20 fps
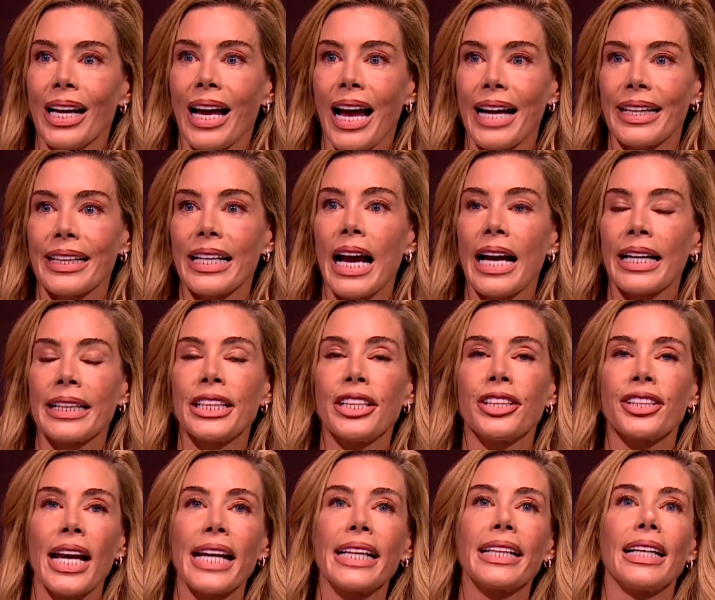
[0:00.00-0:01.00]
And you
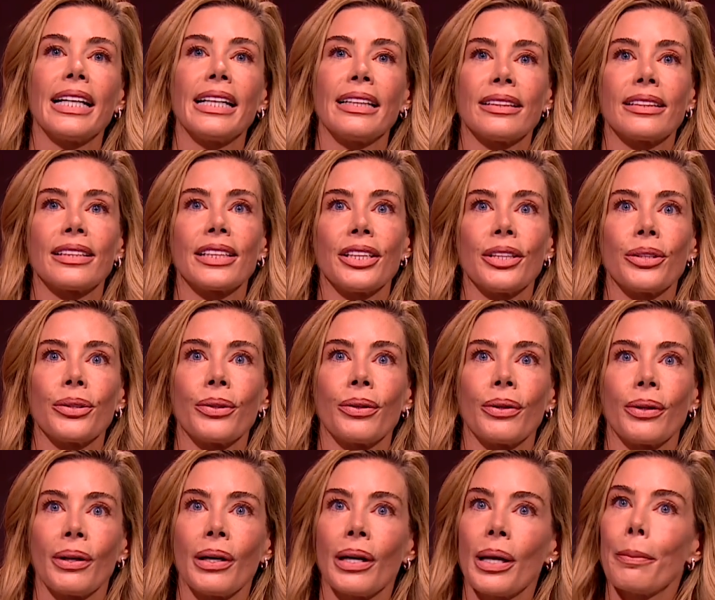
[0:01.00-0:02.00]
take it into
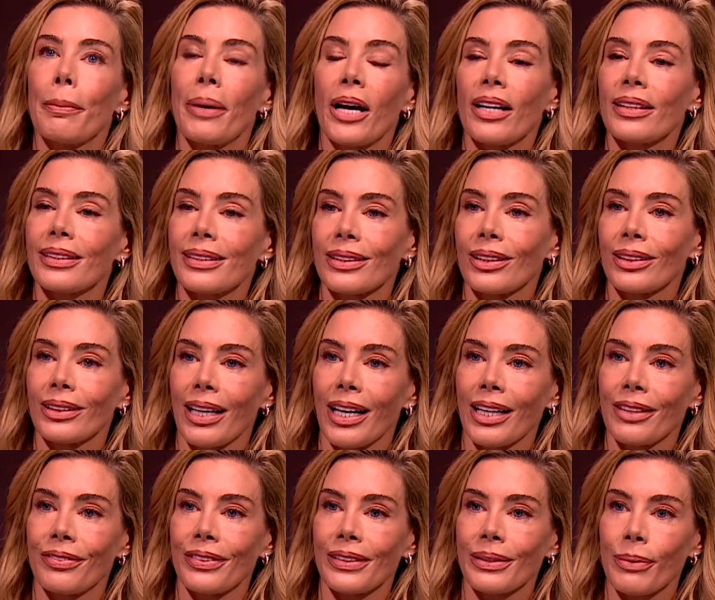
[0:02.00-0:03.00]
your personal
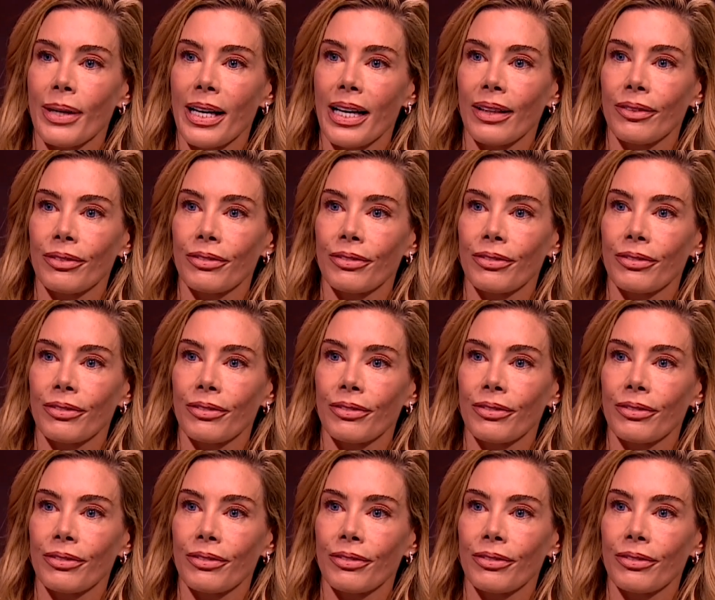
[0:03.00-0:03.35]
life as well.